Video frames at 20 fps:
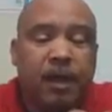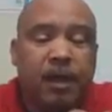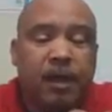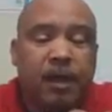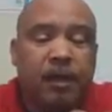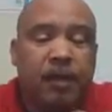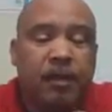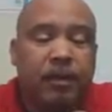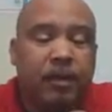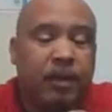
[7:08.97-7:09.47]

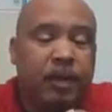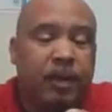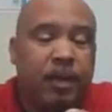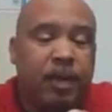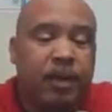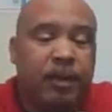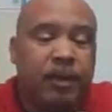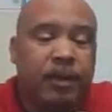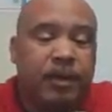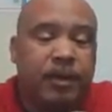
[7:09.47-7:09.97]
In
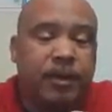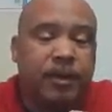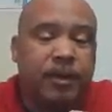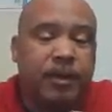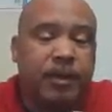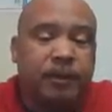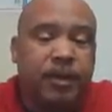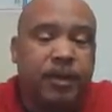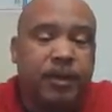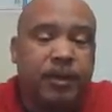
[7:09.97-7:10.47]
a
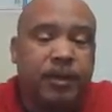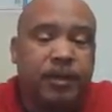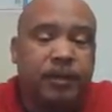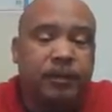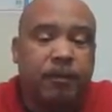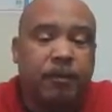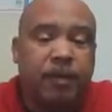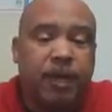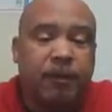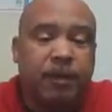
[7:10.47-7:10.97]

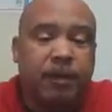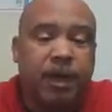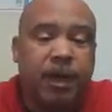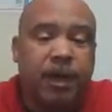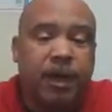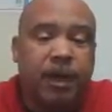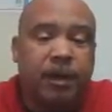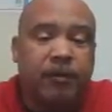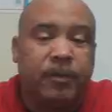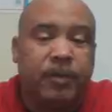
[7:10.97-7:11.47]
situation where I might
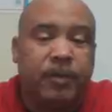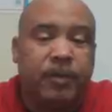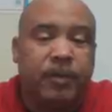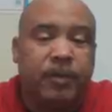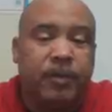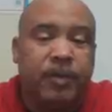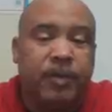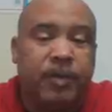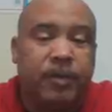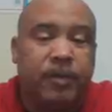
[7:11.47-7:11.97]
have to
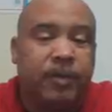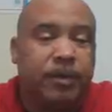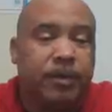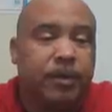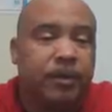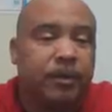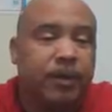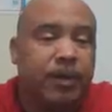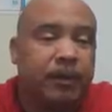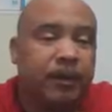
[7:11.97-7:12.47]
use this to
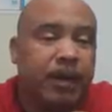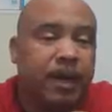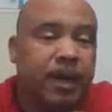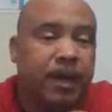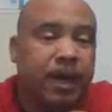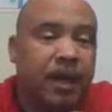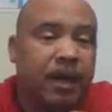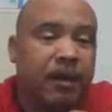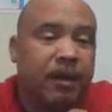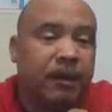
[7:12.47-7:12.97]
defend my
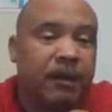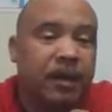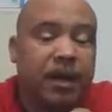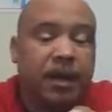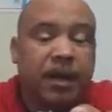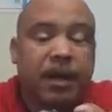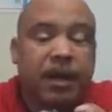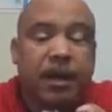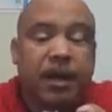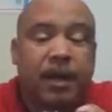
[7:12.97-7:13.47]
life,
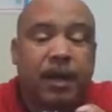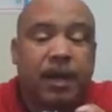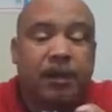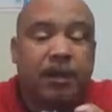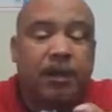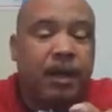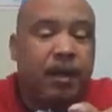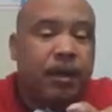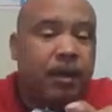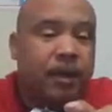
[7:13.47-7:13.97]
it
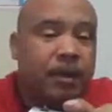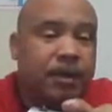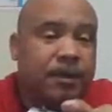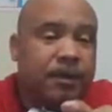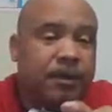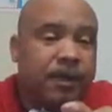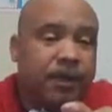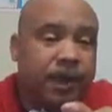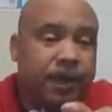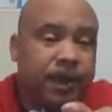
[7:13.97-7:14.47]
may cost
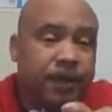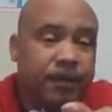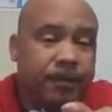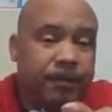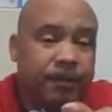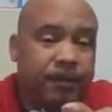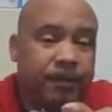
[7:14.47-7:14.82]
me that.